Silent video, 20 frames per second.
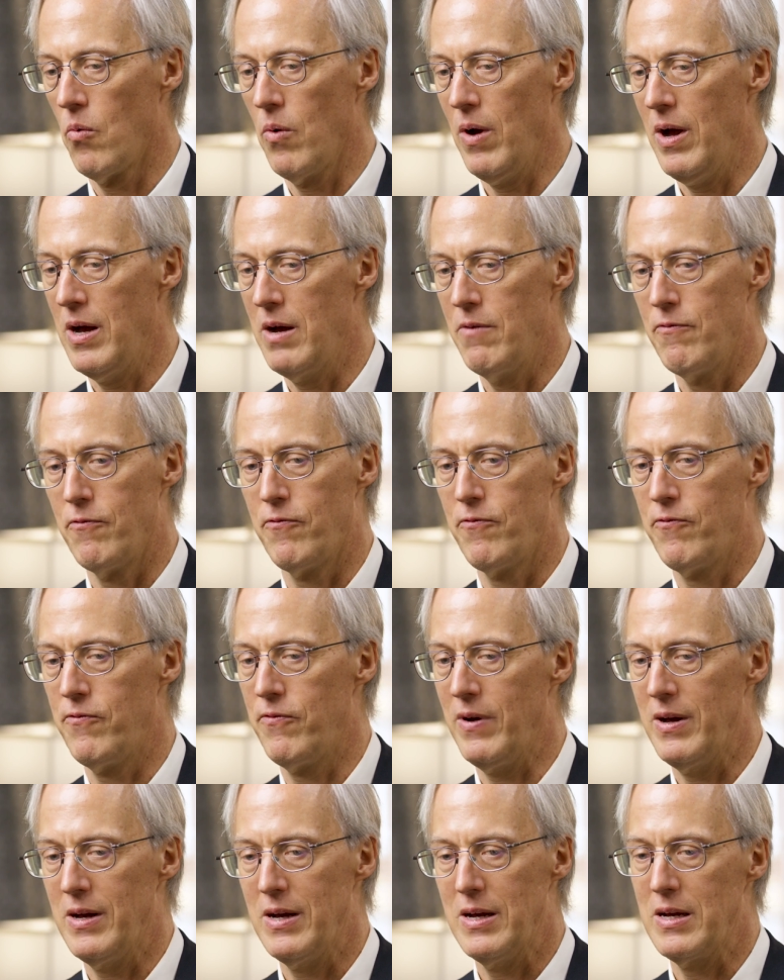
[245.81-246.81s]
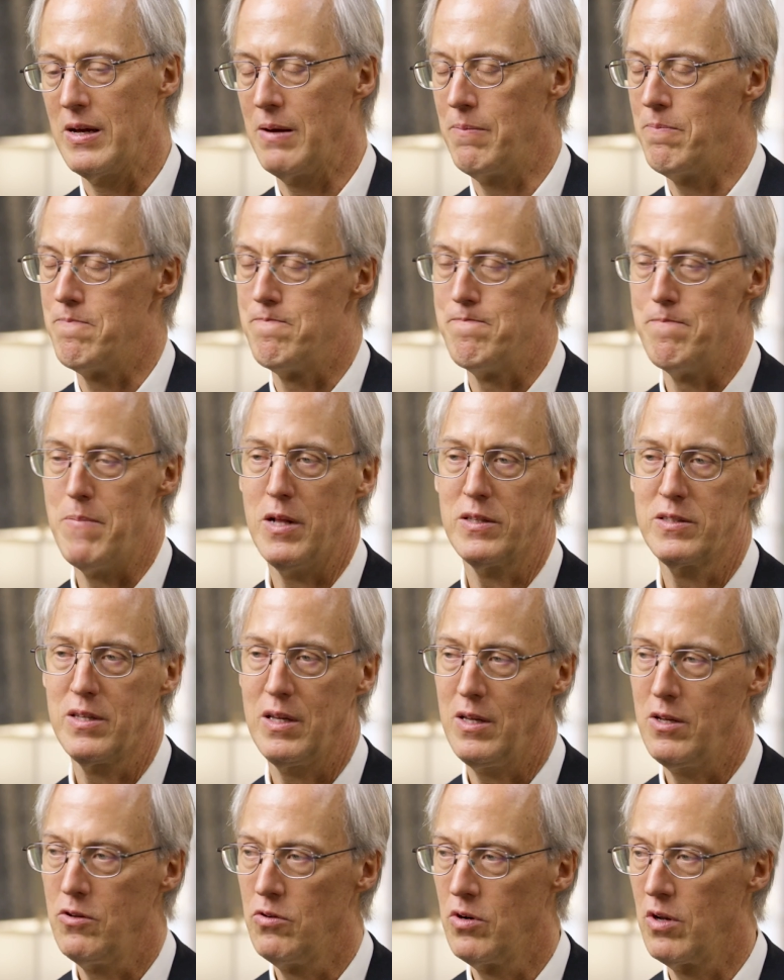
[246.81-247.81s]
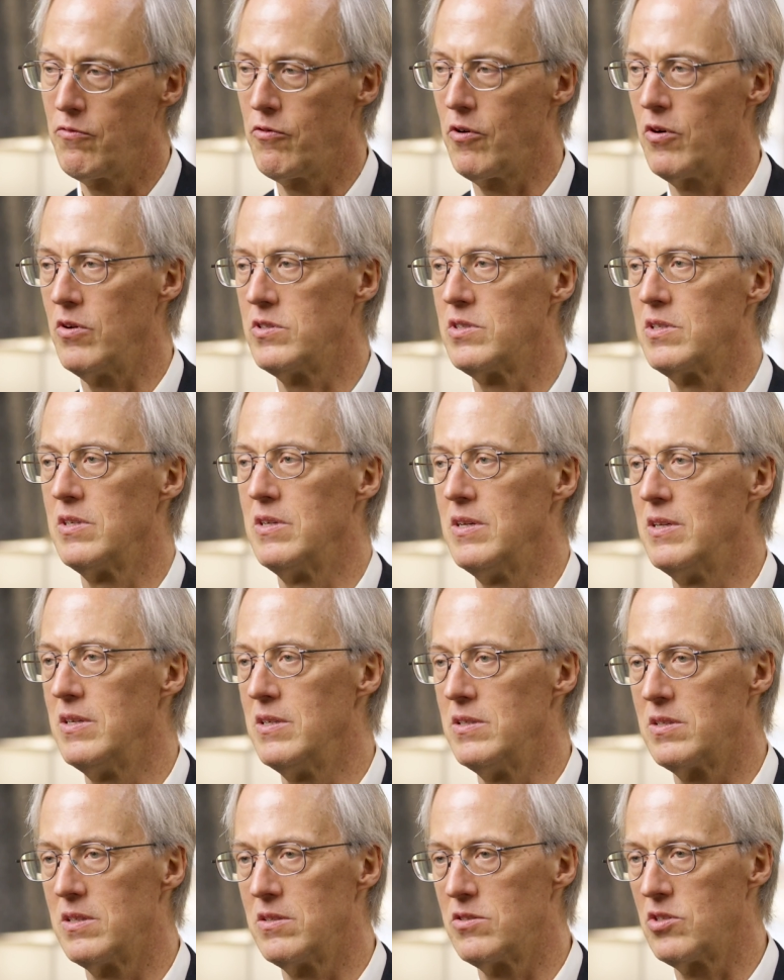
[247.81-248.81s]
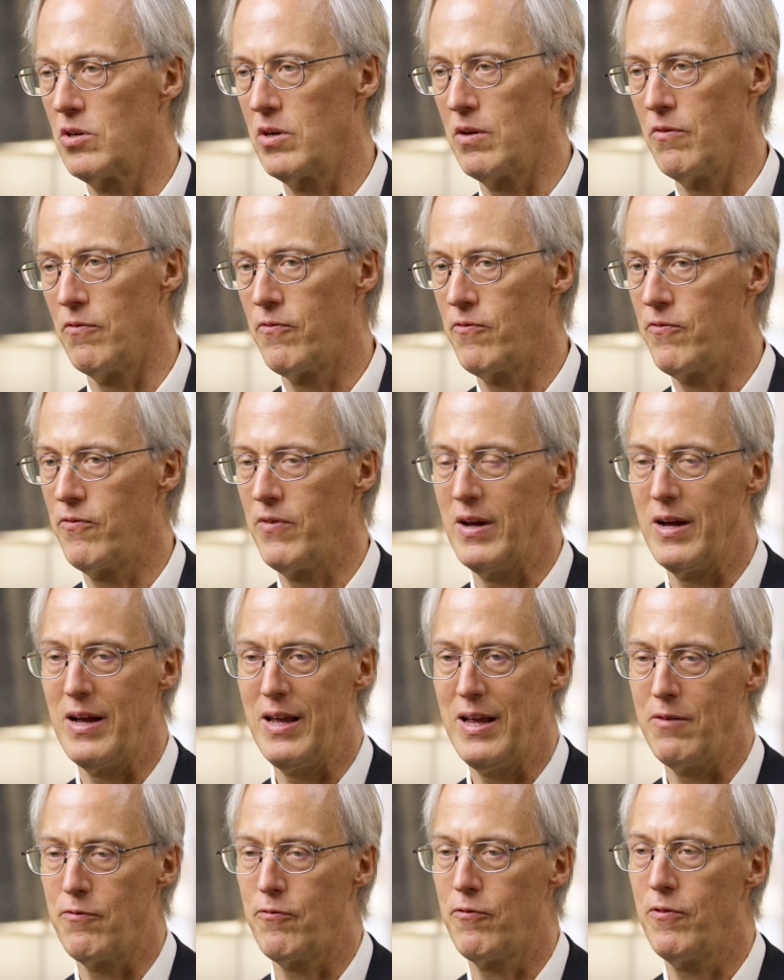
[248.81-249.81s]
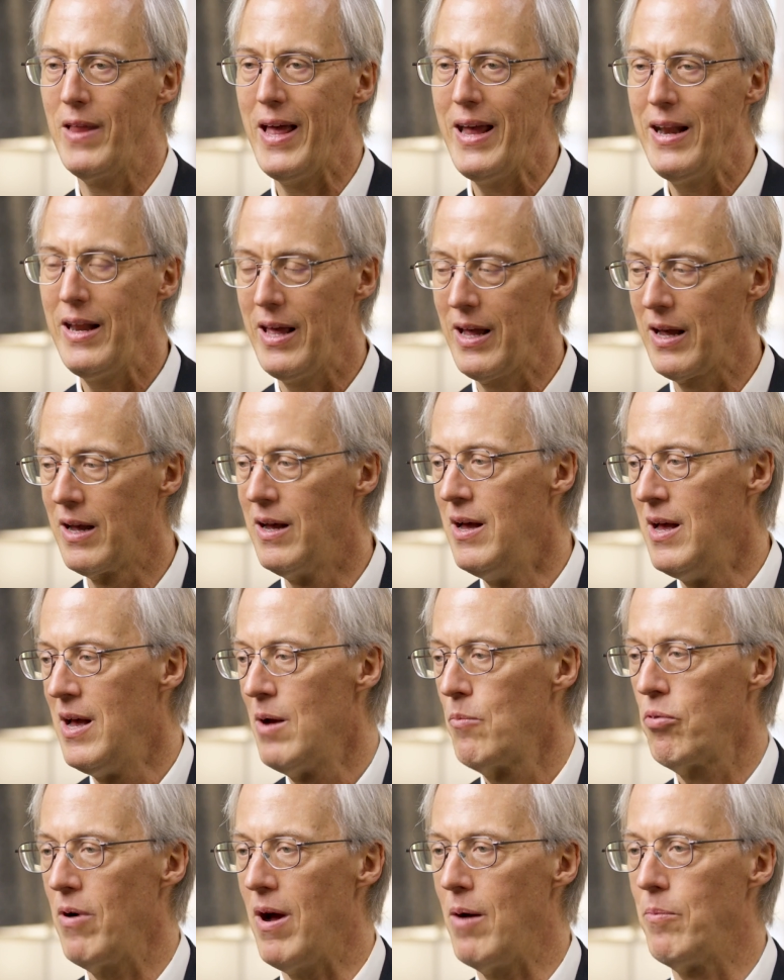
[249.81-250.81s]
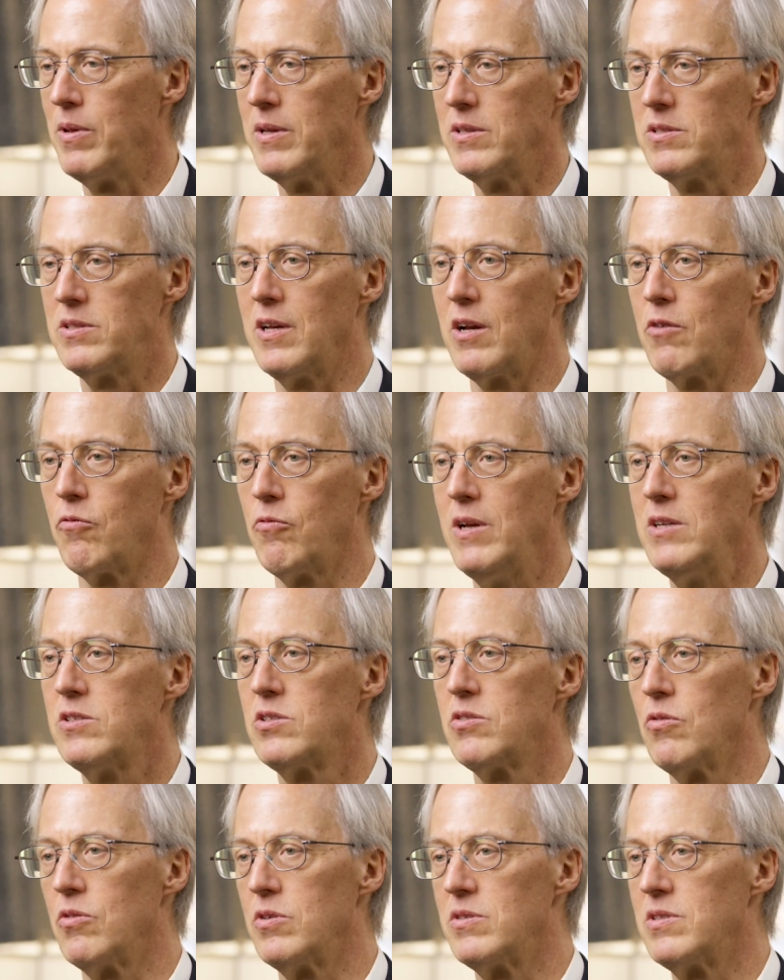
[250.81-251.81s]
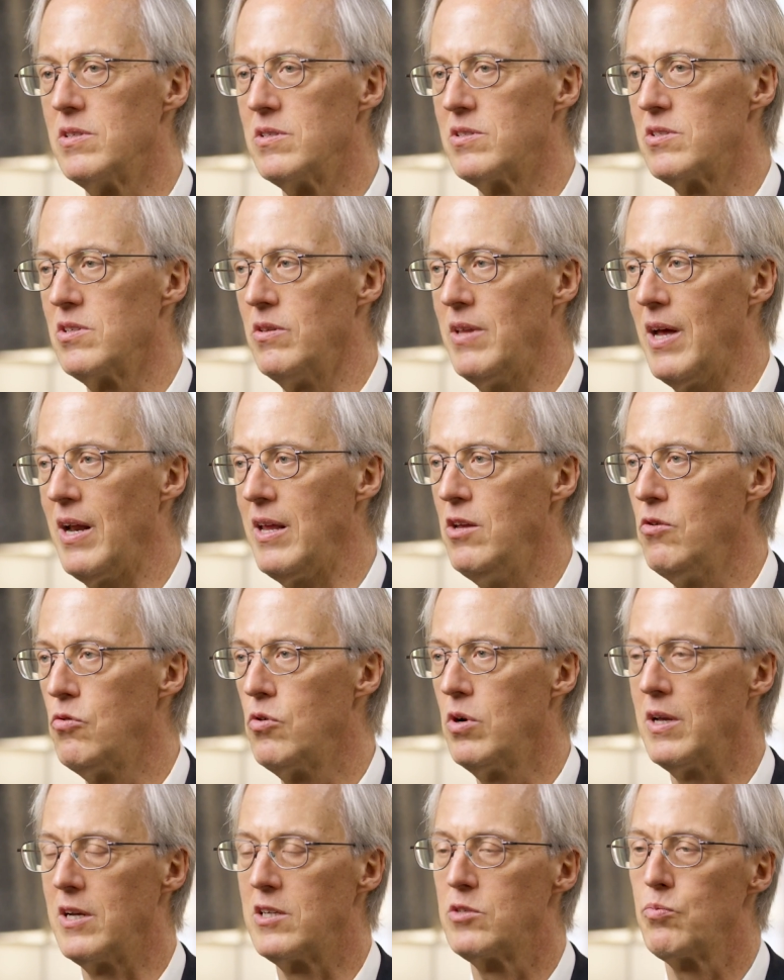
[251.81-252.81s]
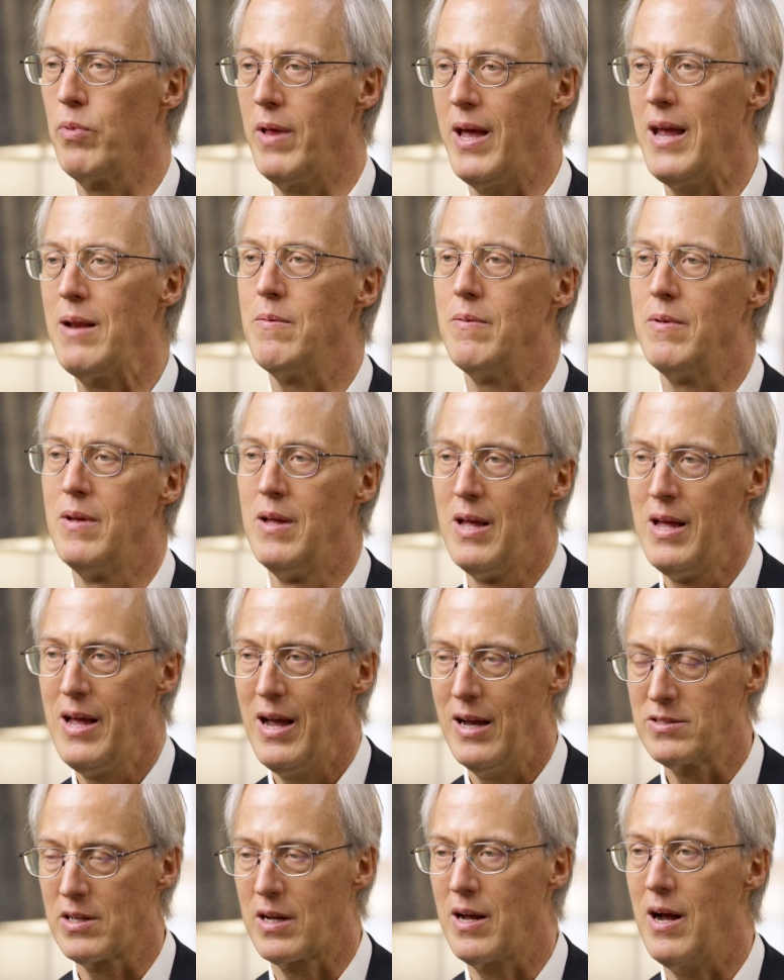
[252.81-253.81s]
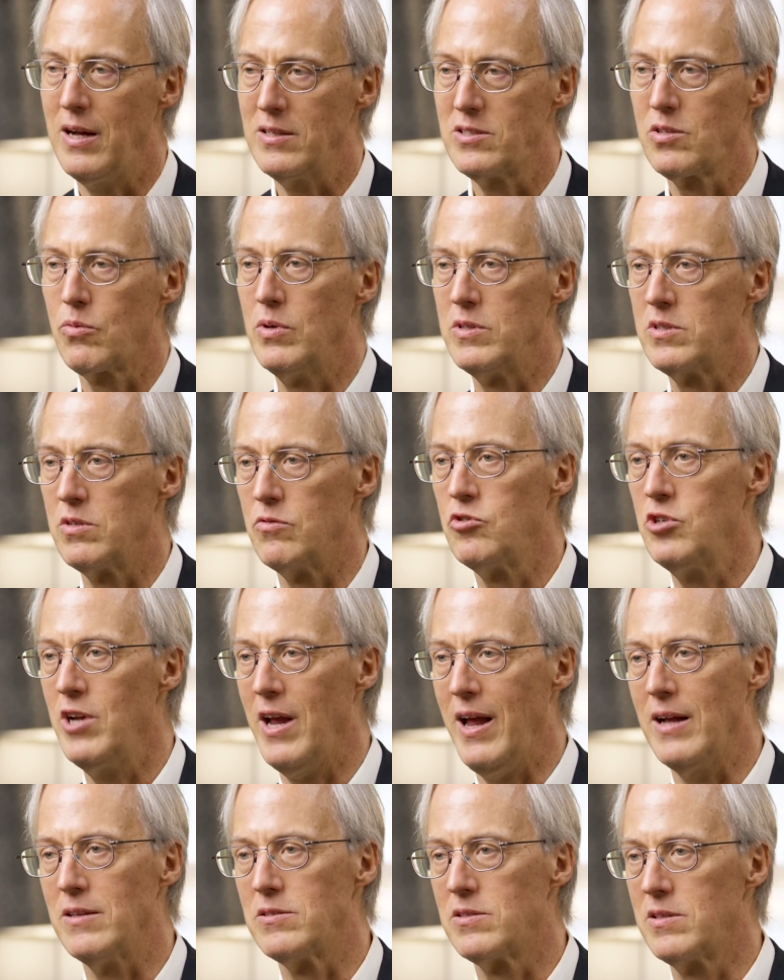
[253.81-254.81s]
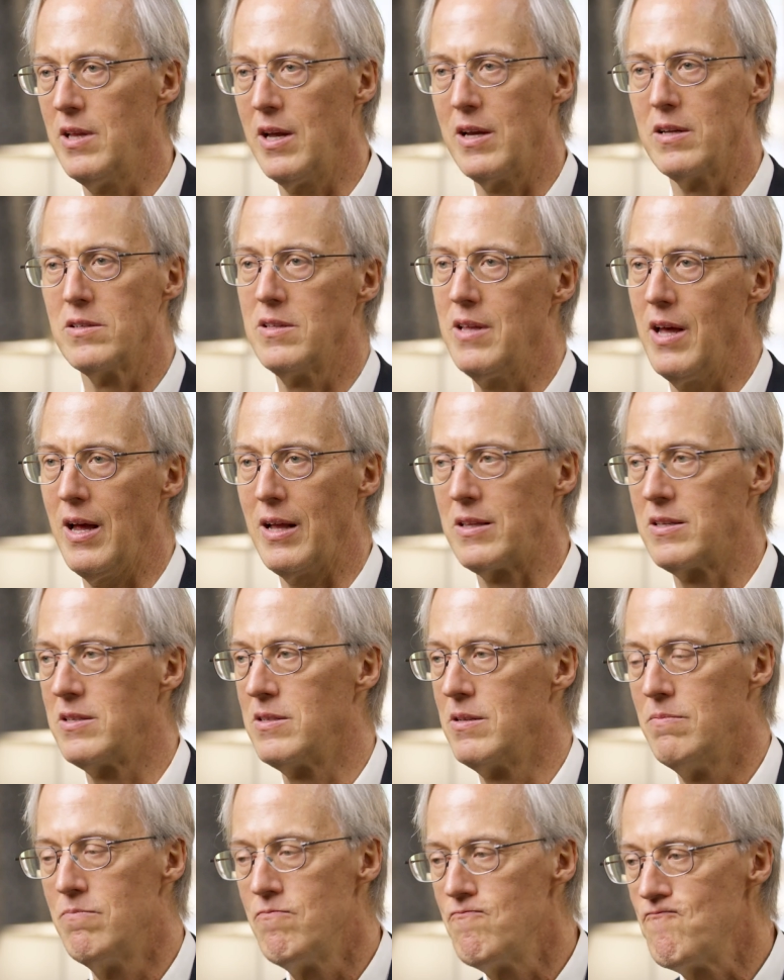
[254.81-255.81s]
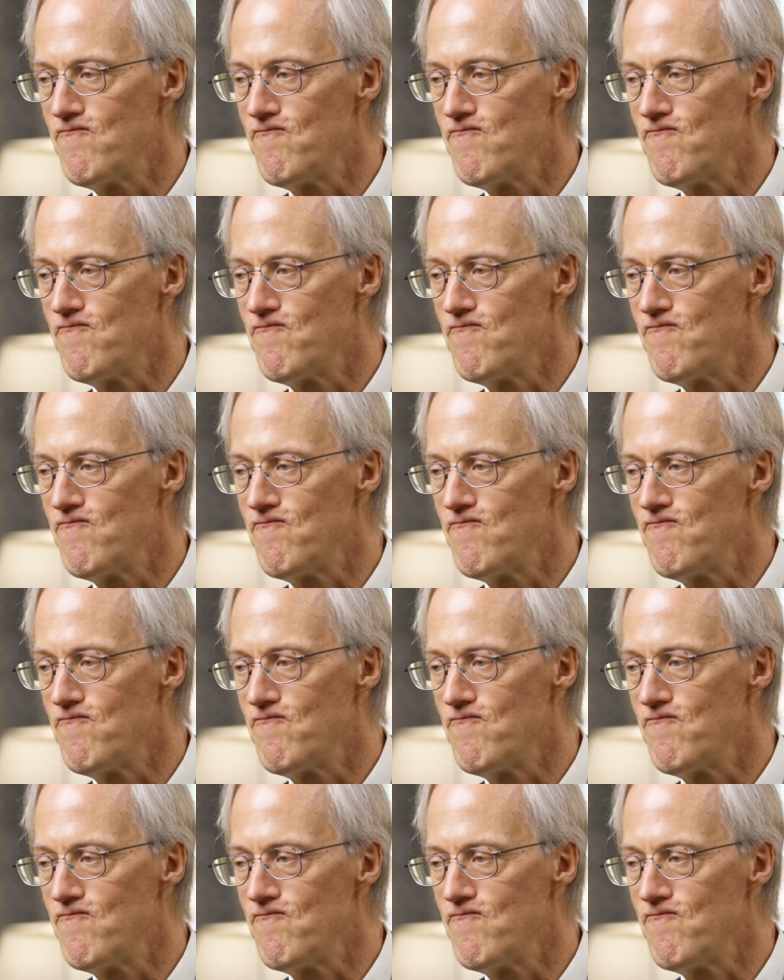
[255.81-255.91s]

of multi-universes, sort of inflating probabilistic resources so that you could explain, as a consequence of chance, things that,